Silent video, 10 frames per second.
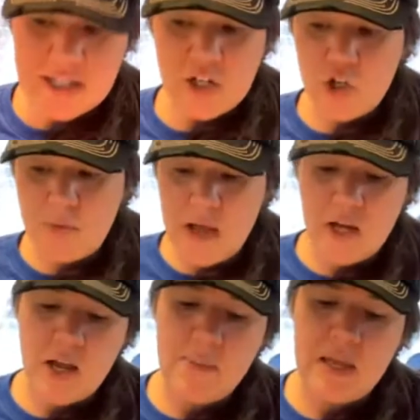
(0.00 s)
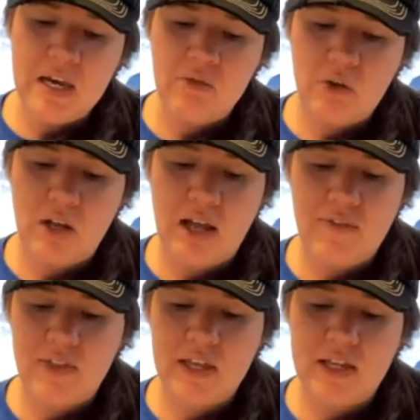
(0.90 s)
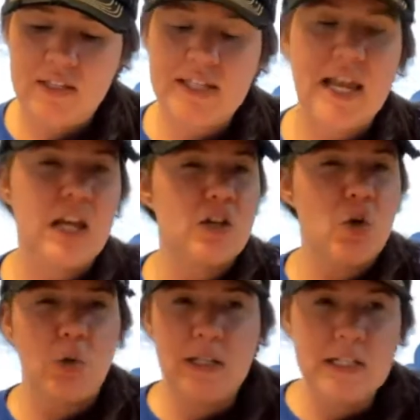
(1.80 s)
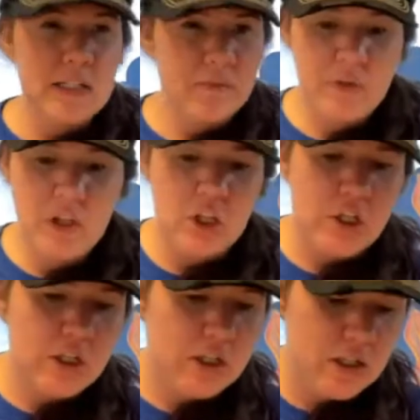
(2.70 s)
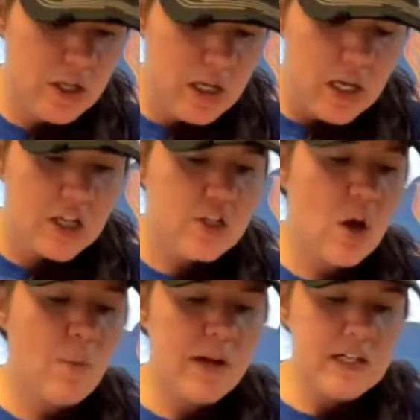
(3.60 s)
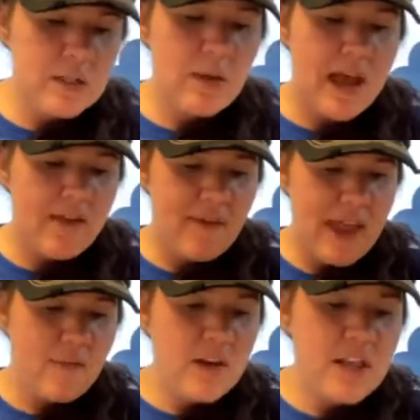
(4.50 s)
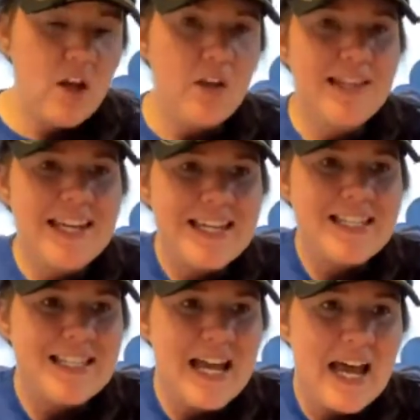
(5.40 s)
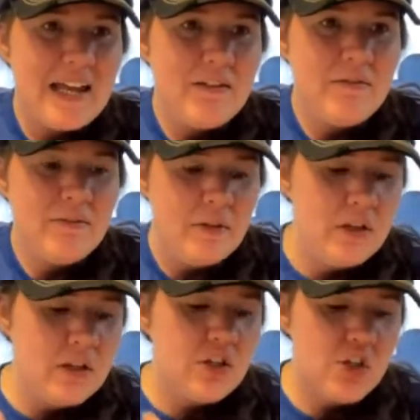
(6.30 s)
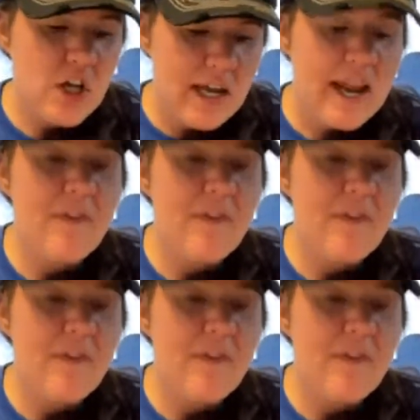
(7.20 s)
a digital mock-up and in real life, things take a totally different look. And so I wanted to have everything on the inside done,